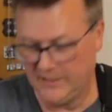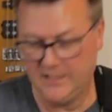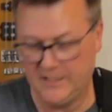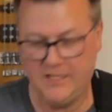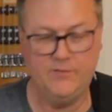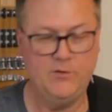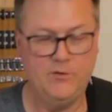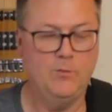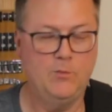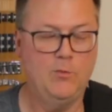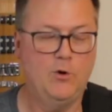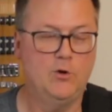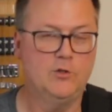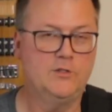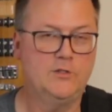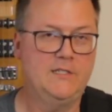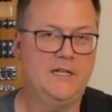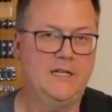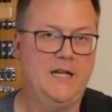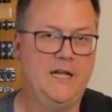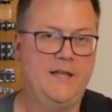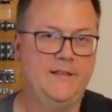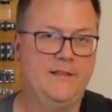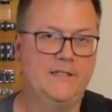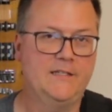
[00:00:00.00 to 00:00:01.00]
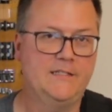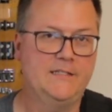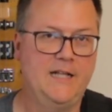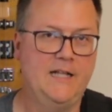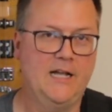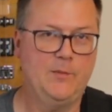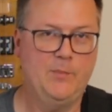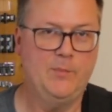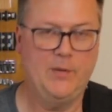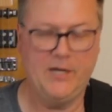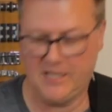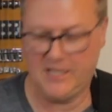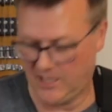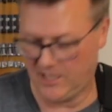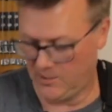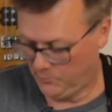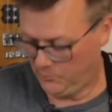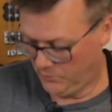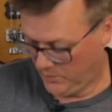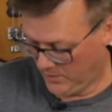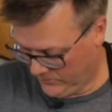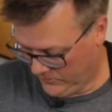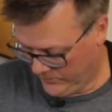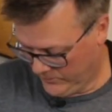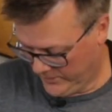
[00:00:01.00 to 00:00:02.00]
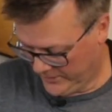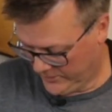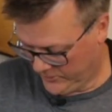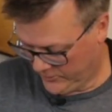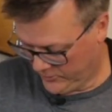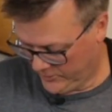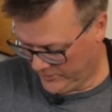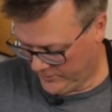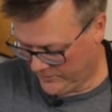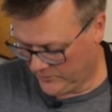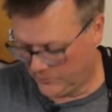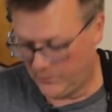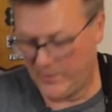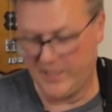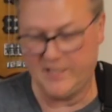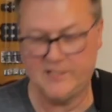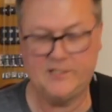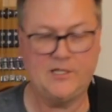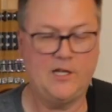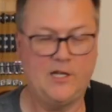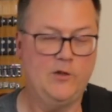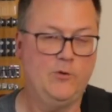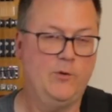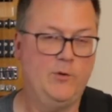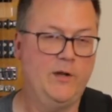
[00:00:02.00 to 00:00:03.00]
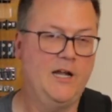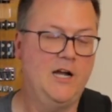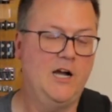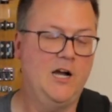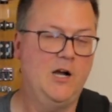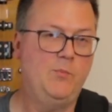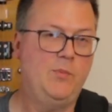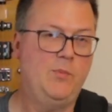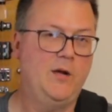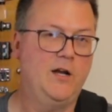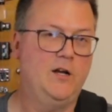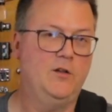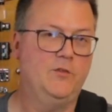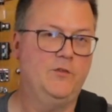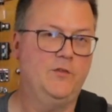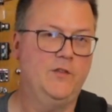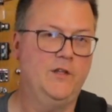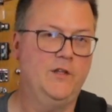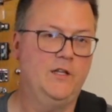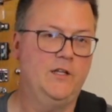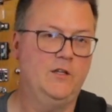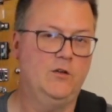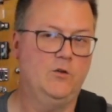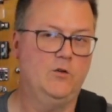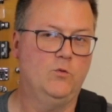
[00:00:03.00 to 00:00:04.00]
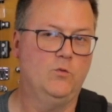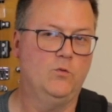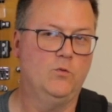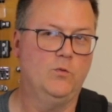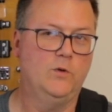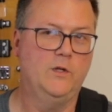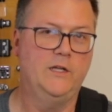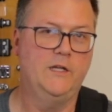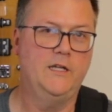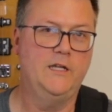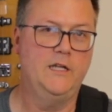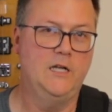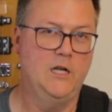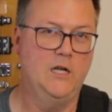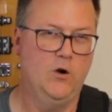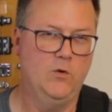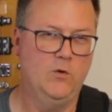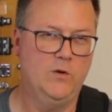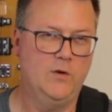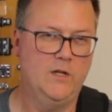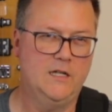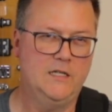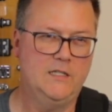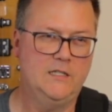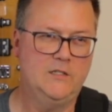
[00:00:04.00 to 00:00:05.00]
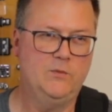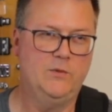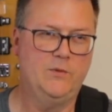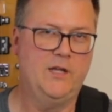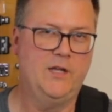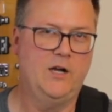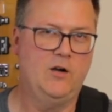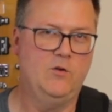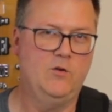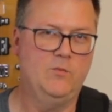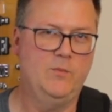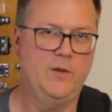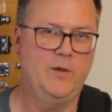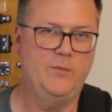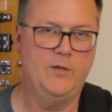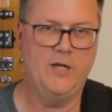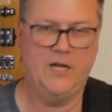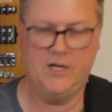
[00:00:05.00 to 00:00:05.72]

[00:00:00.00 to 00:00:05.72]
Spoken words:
leave it mostly on this neck pickup. We could turn this bass all the way up. I don't think you'll really notice without maybe